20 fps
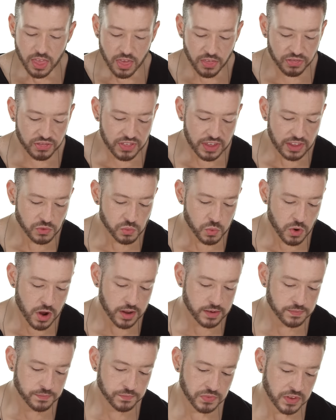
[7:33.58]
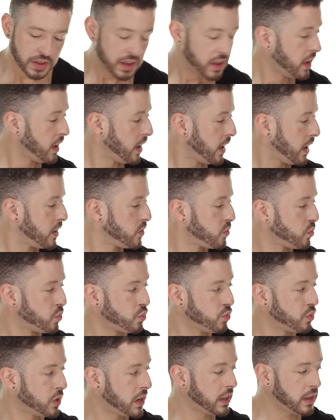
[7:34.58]
This one is
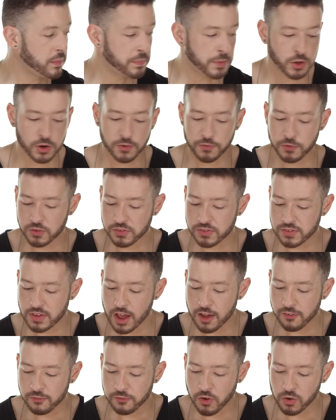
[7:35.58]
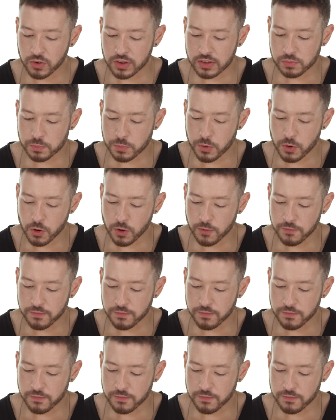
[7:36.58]
really beautiful, soft focus pearl